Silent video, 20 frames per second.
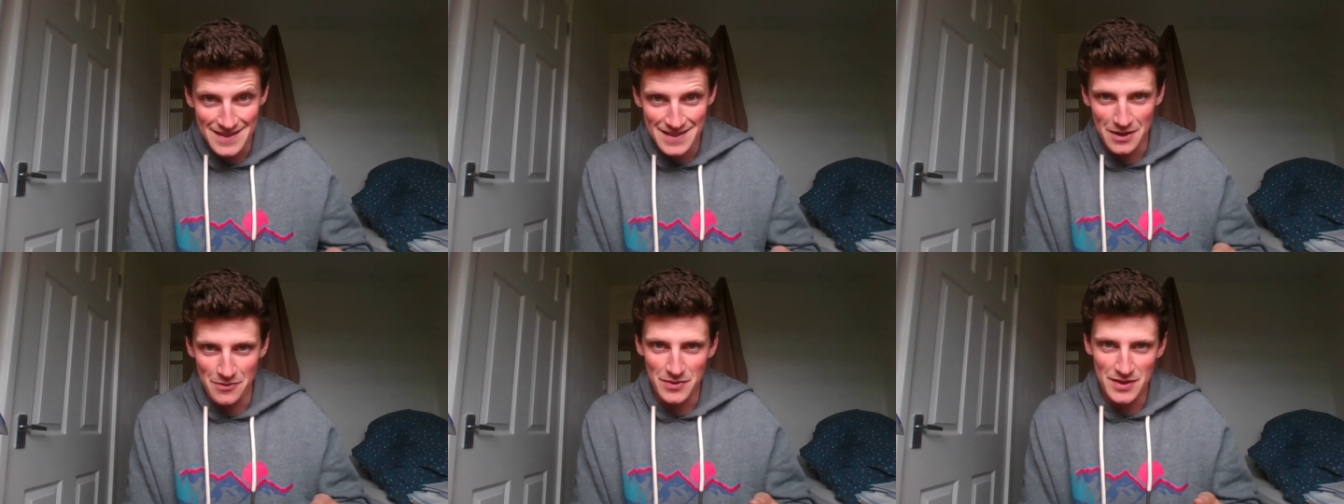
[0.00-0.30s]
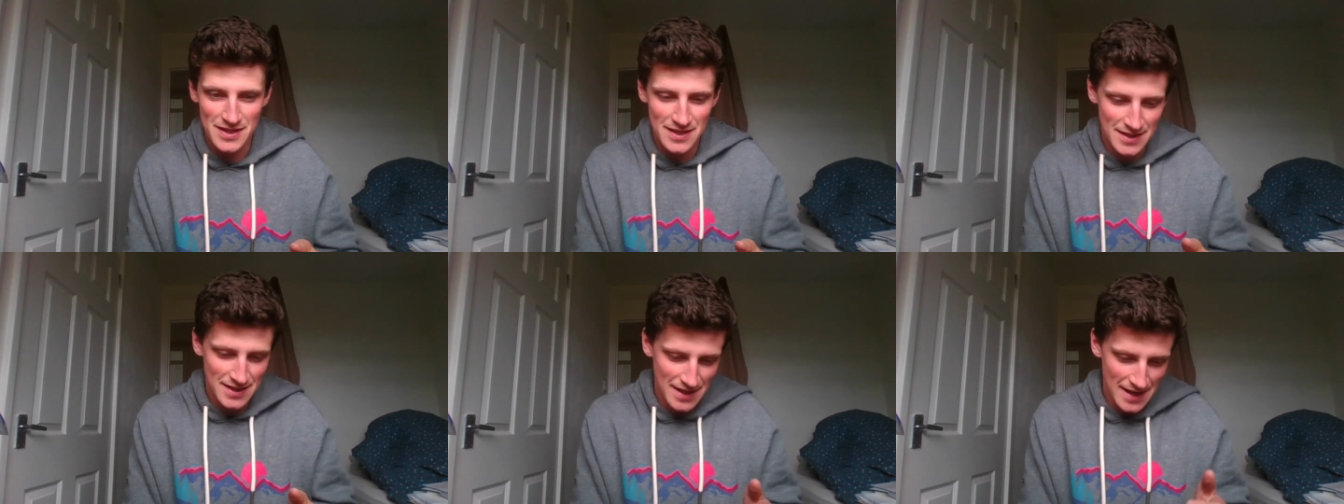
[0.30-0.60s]
and we
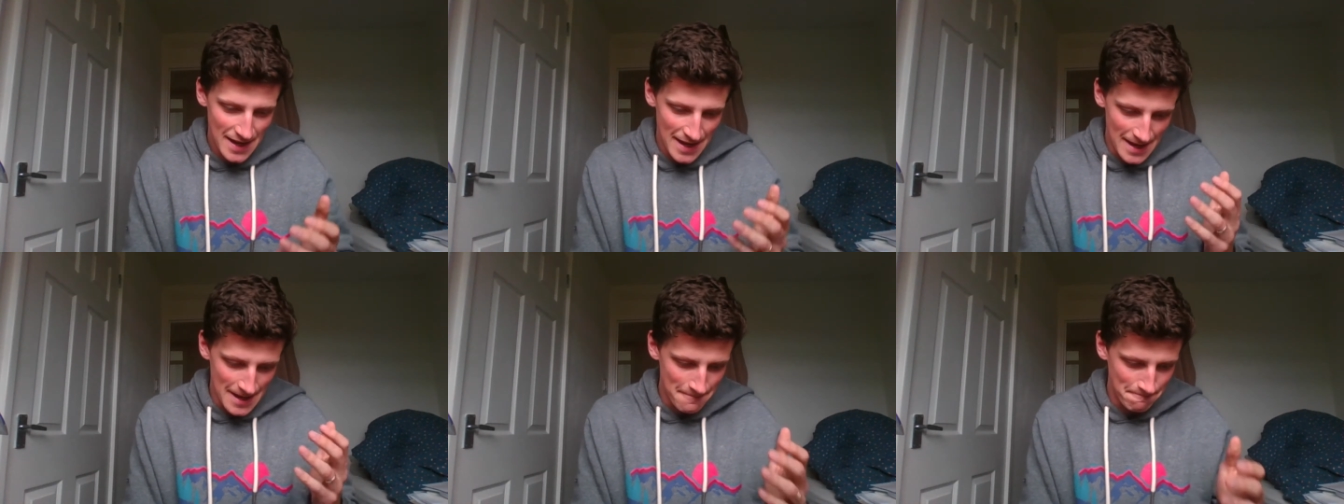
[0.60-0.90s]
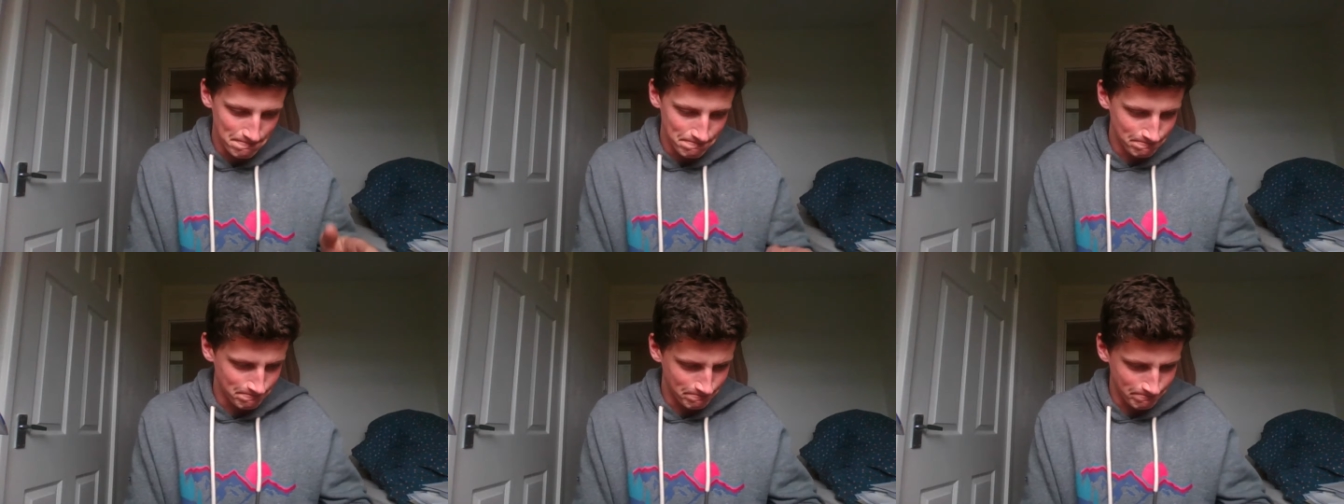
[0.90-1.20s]
see
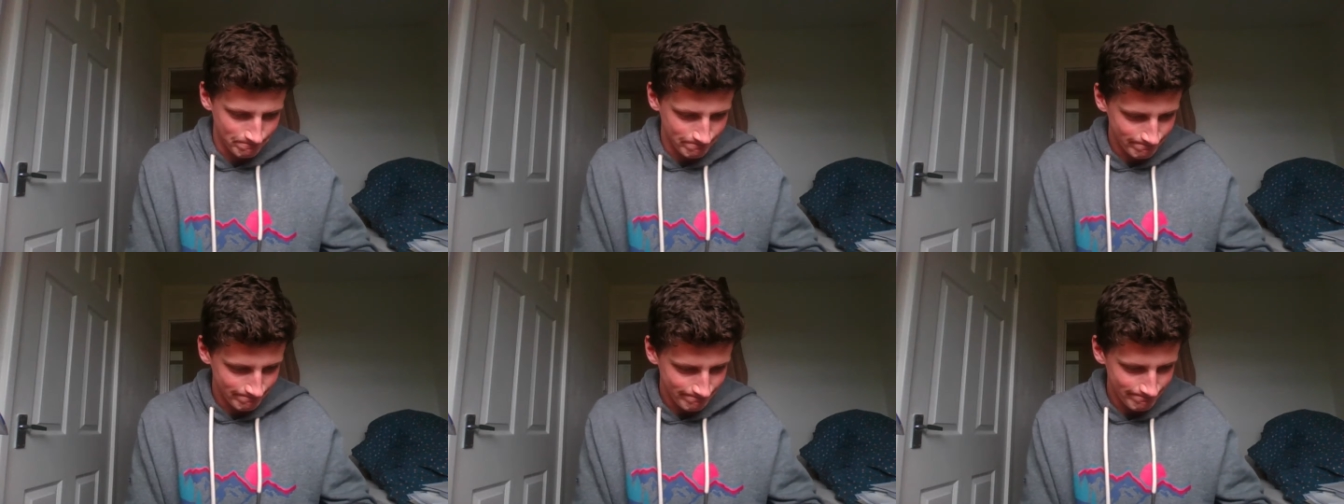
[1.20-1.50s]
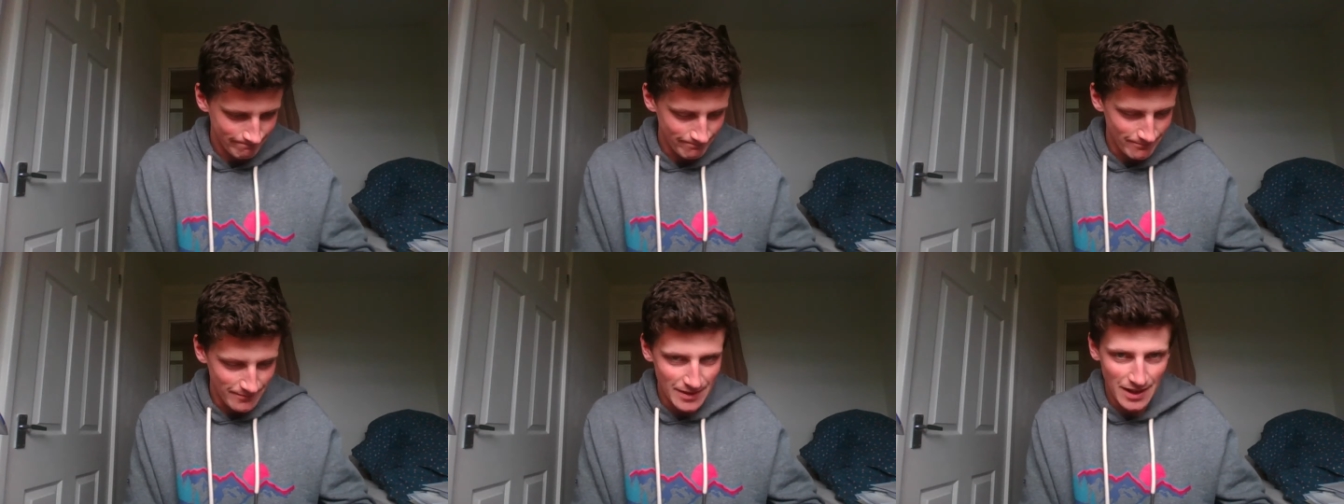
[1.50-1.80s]

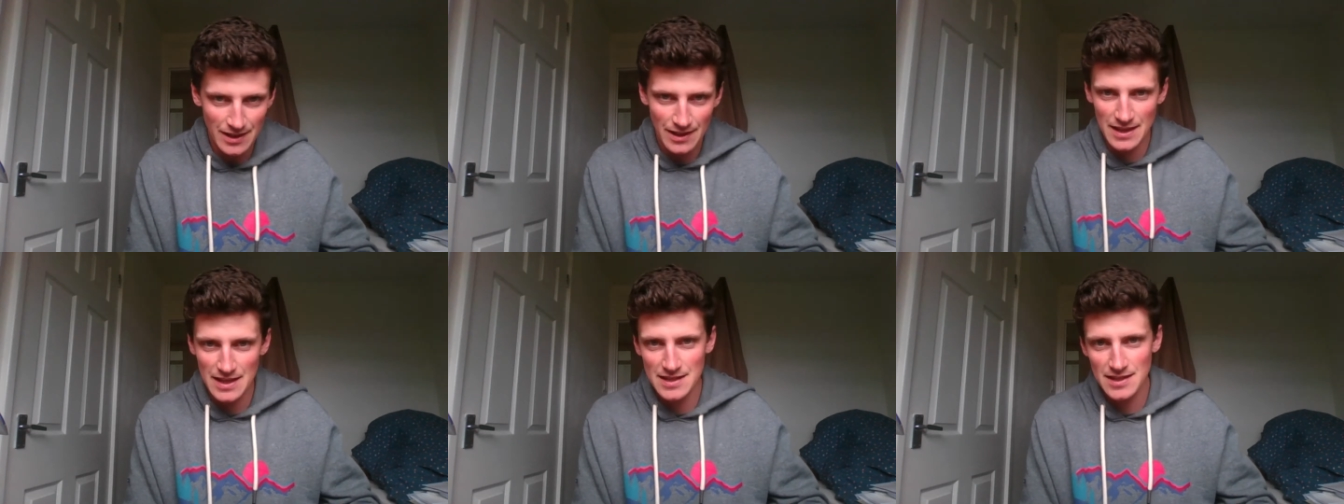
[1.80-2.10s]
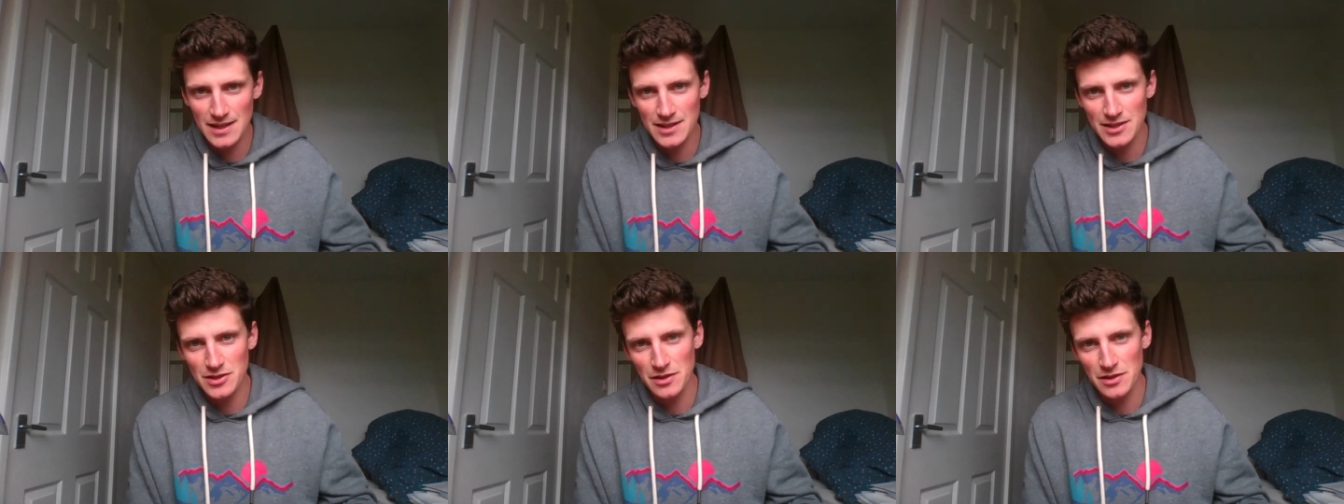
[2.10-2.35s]
that this idea